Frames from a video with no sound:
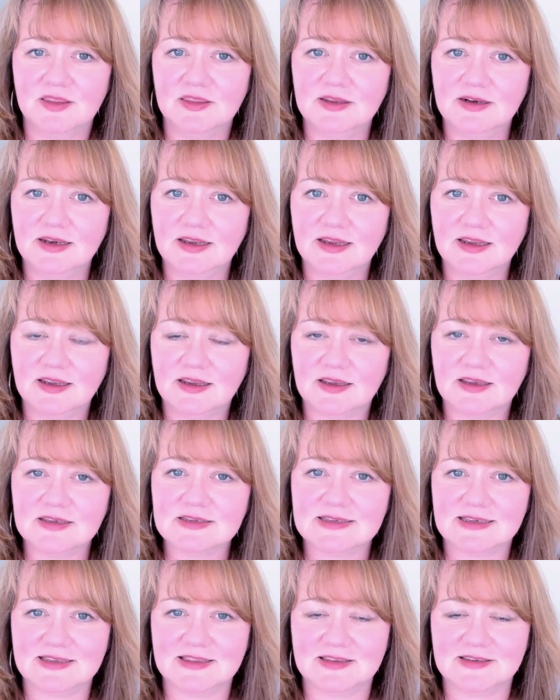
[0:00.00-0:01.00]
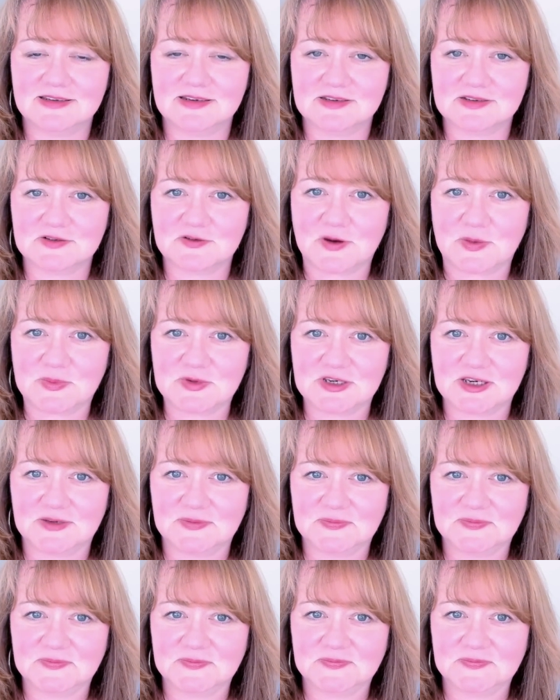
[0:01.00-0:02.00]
The link is in the description.